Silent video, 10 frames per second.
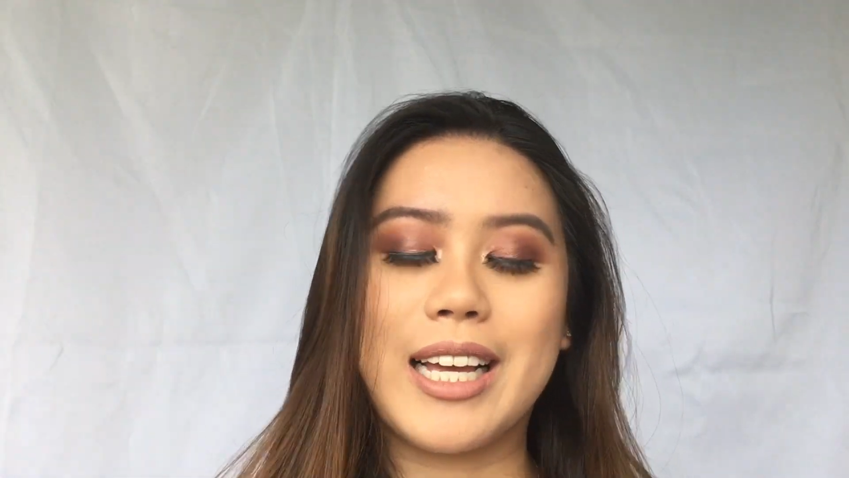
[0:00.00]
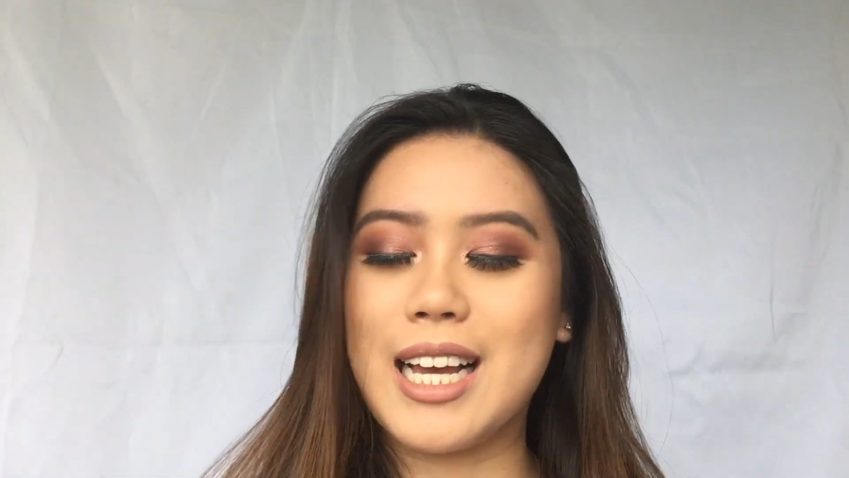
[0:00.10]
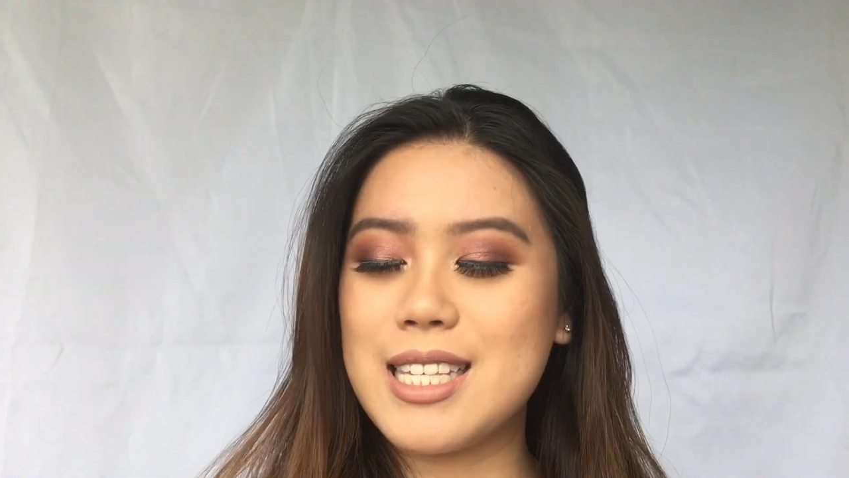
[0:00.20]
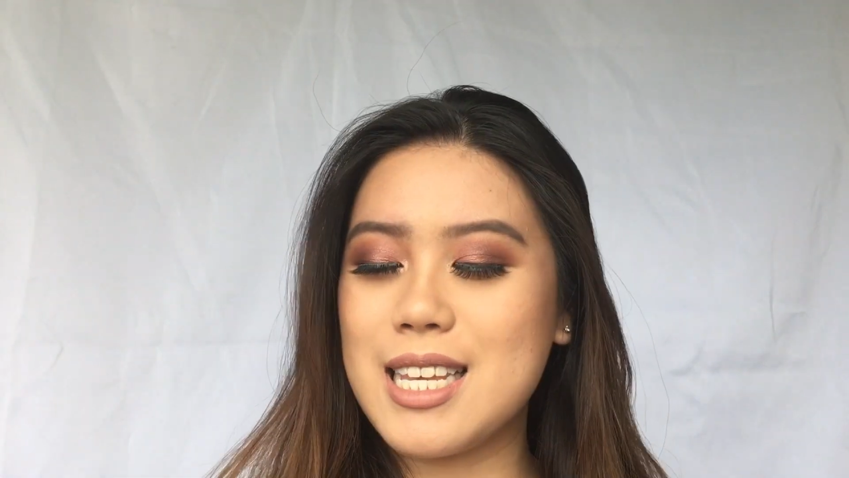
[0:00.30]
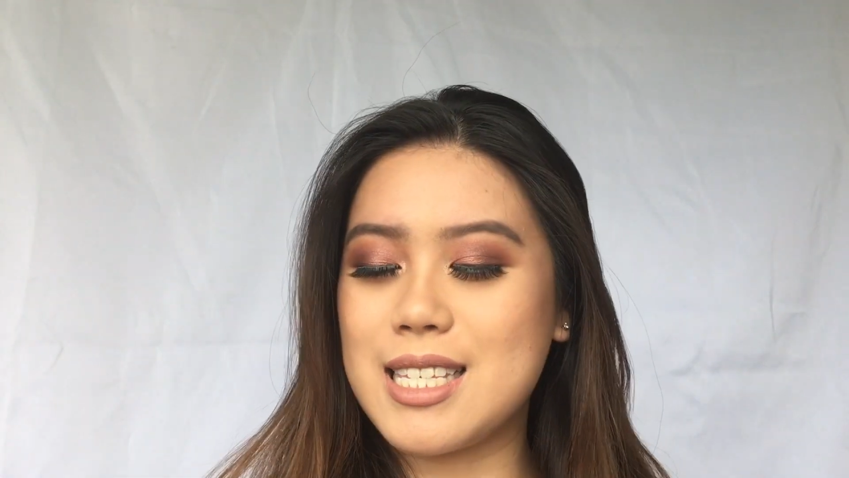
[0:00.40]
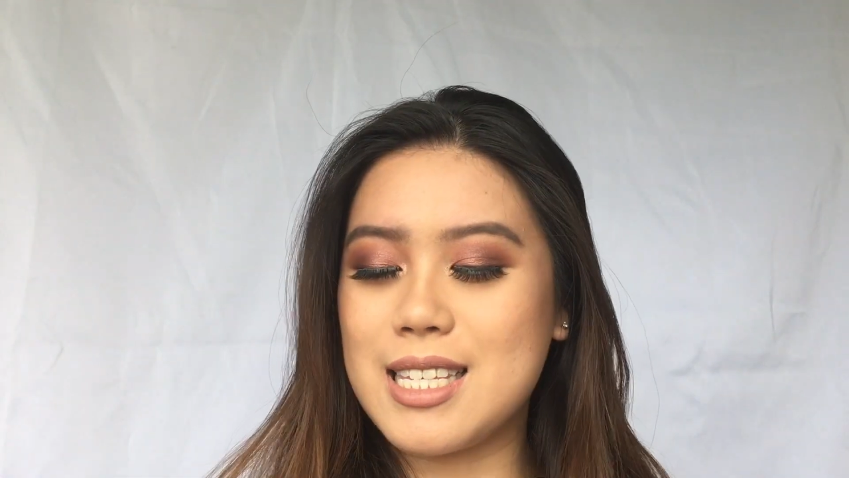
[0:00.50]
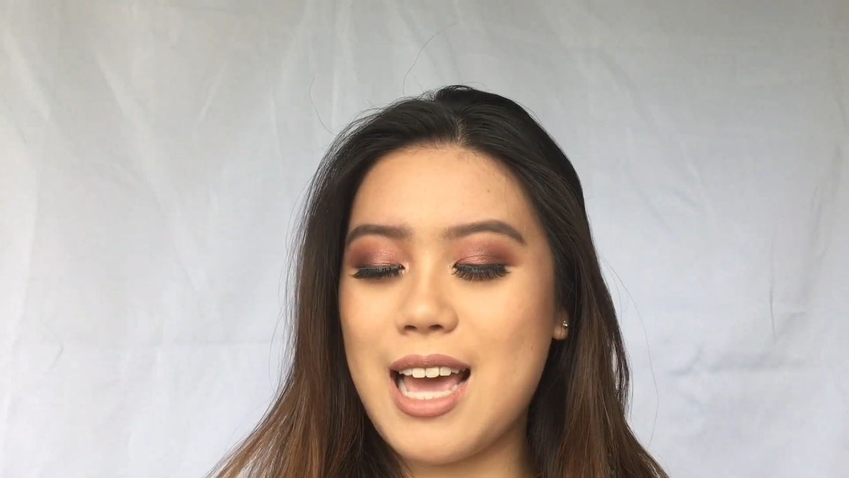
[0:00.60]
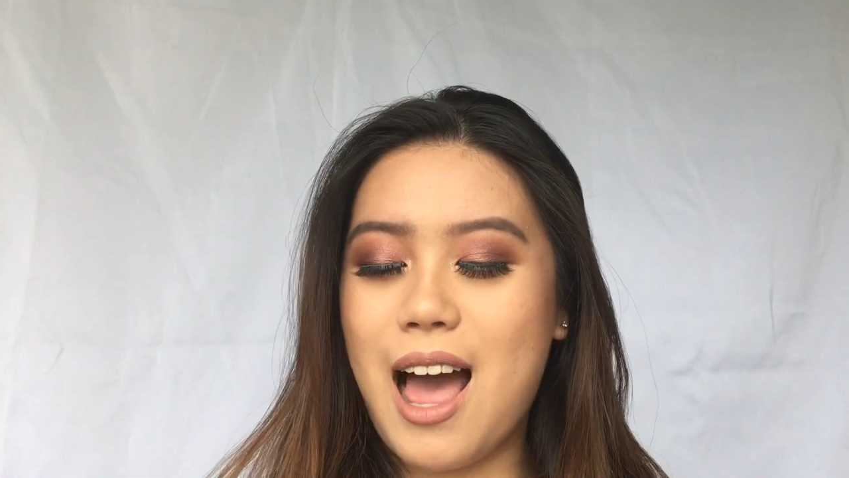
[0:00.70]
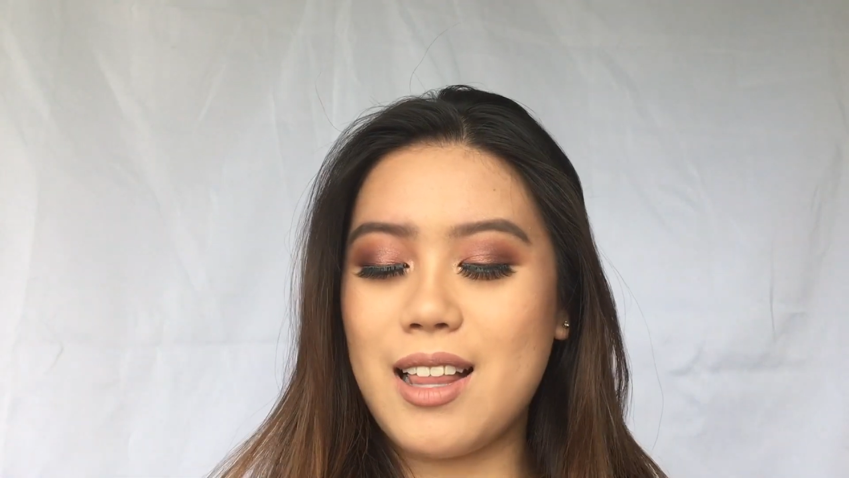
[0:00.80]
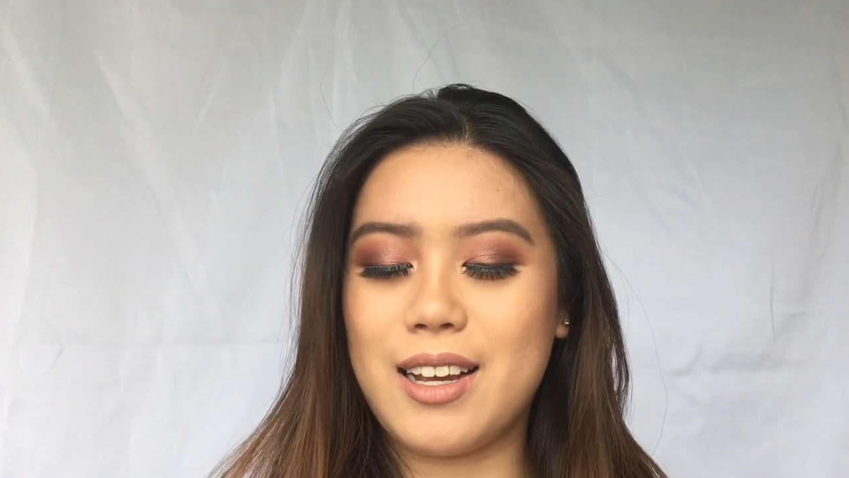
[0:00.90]
guess this is
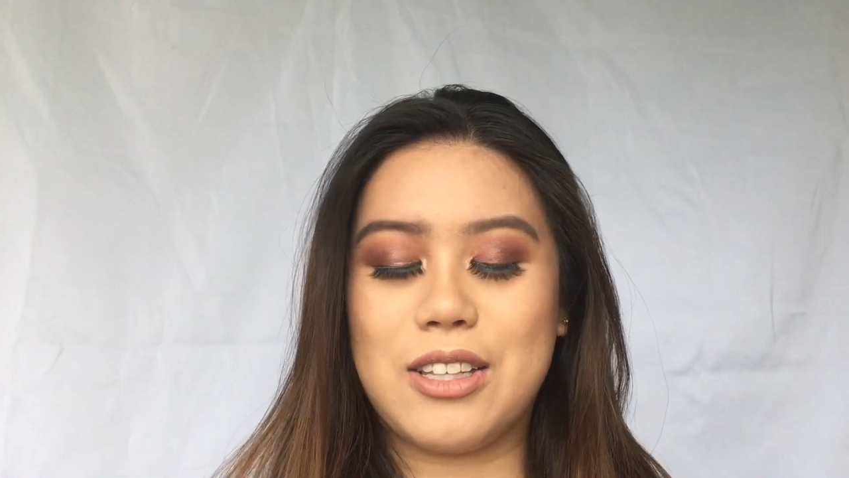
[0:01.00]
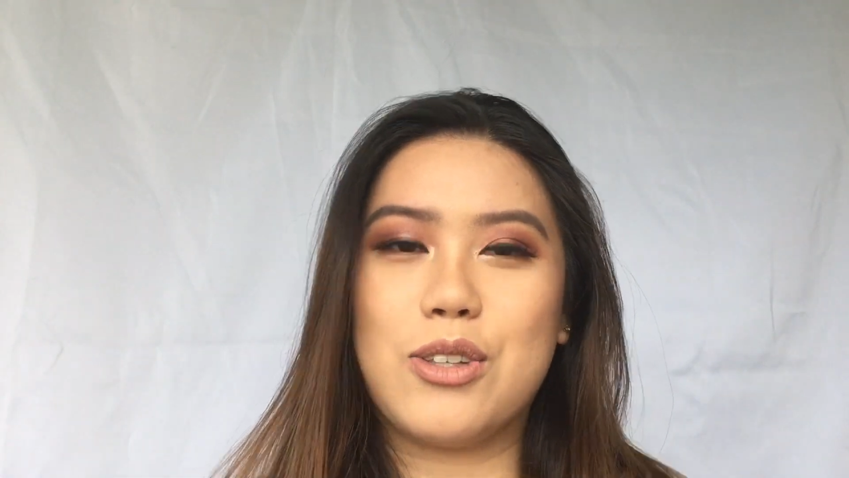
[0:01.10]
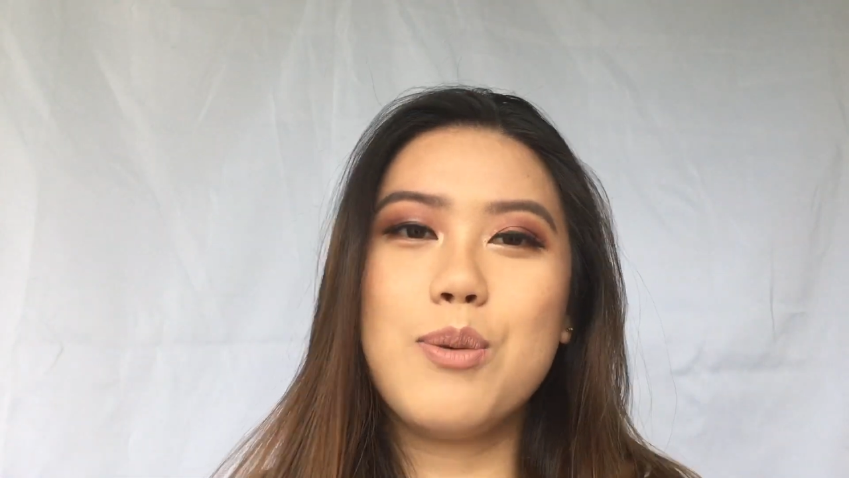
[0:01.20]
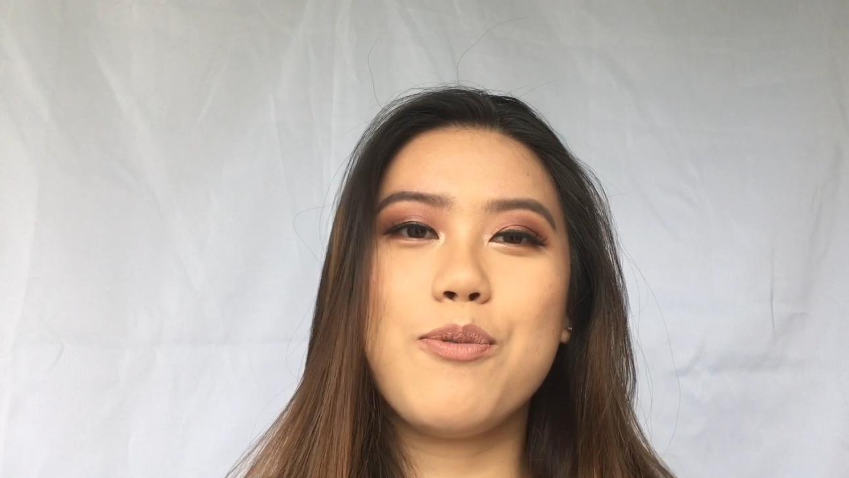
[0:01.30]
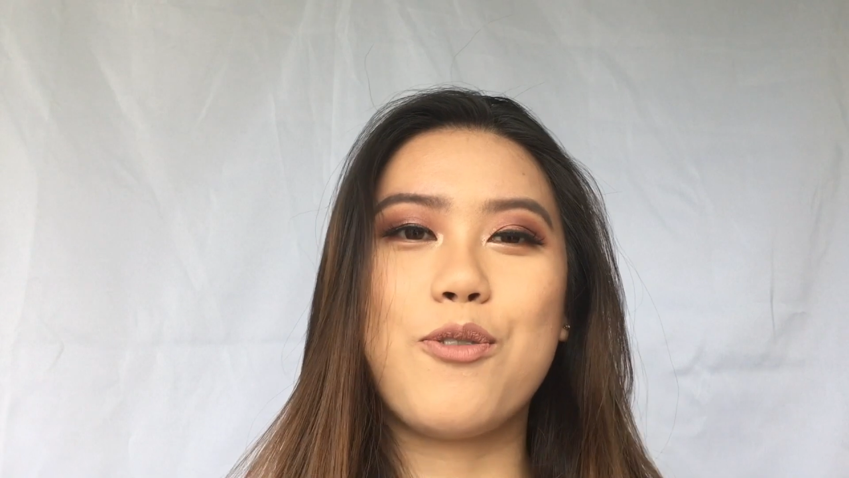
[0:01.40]
kind of like a dupe